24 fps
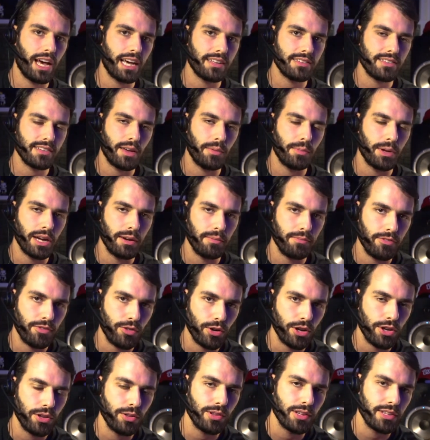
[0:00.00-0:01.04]
facts coming
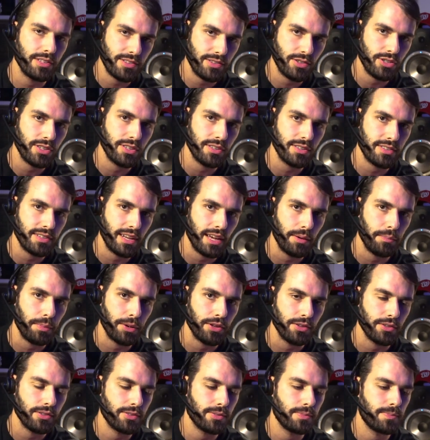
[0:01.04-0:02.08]
up for you. Listen to the
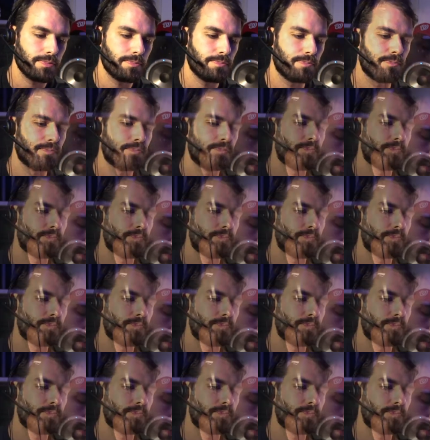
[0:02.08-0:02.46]
samples.